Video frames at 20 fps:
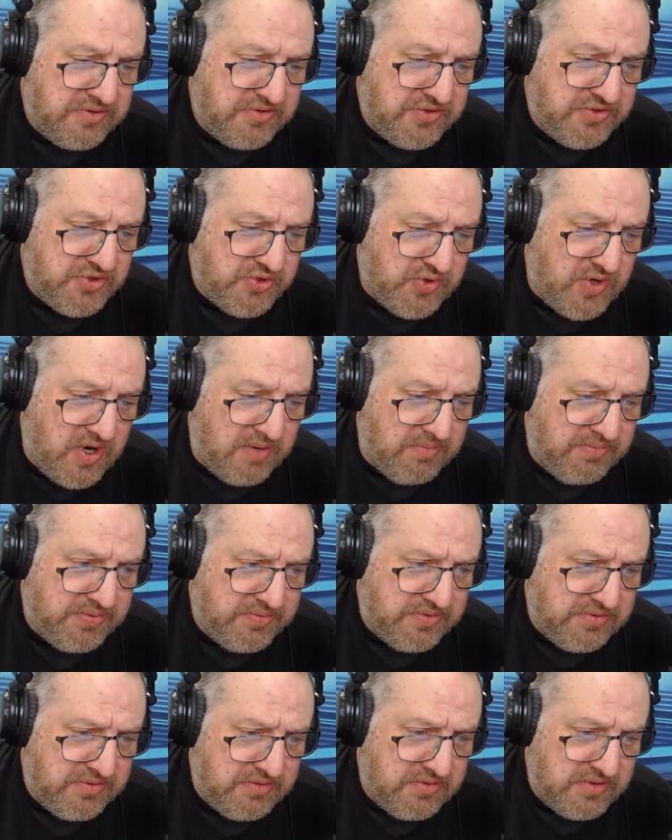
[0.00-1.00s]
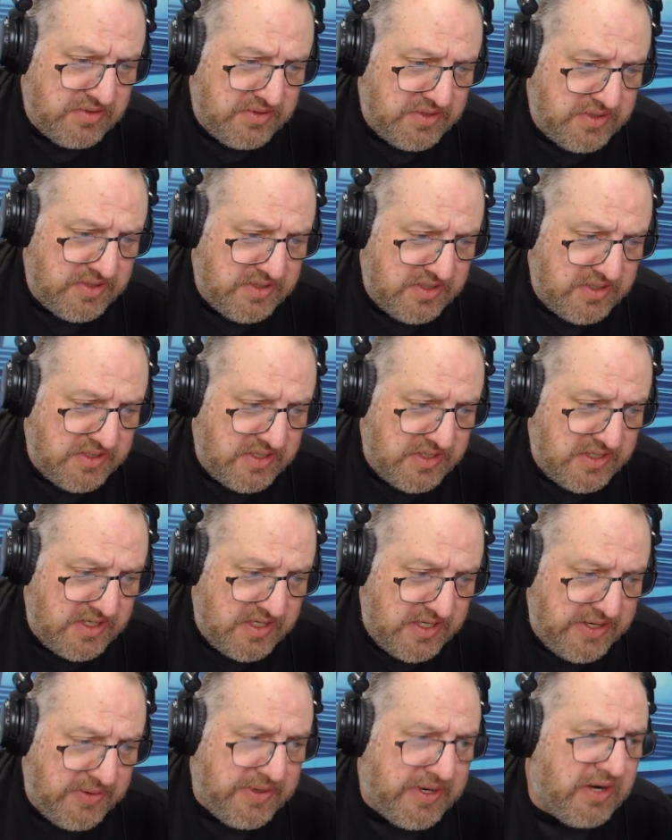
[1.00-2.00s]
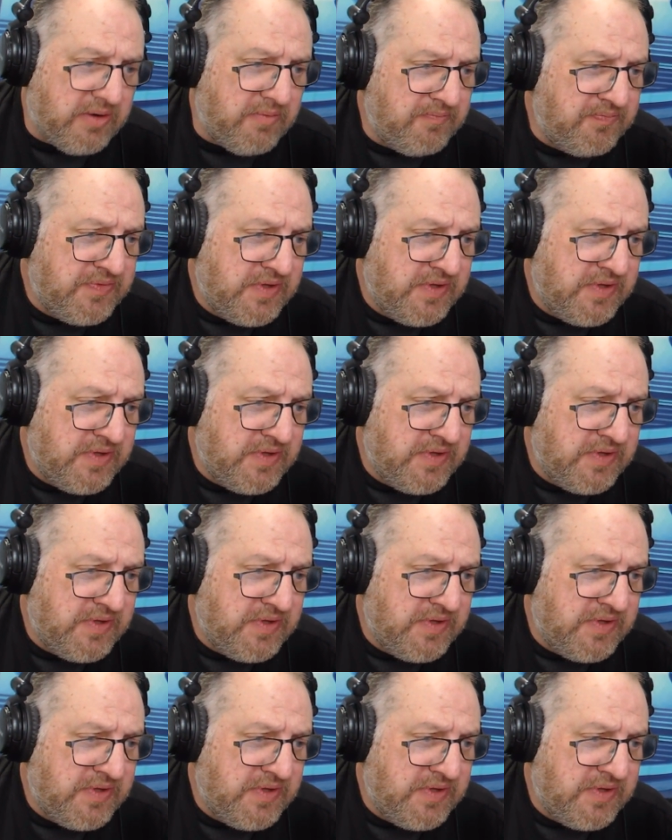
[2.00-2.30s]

Trump, here we go.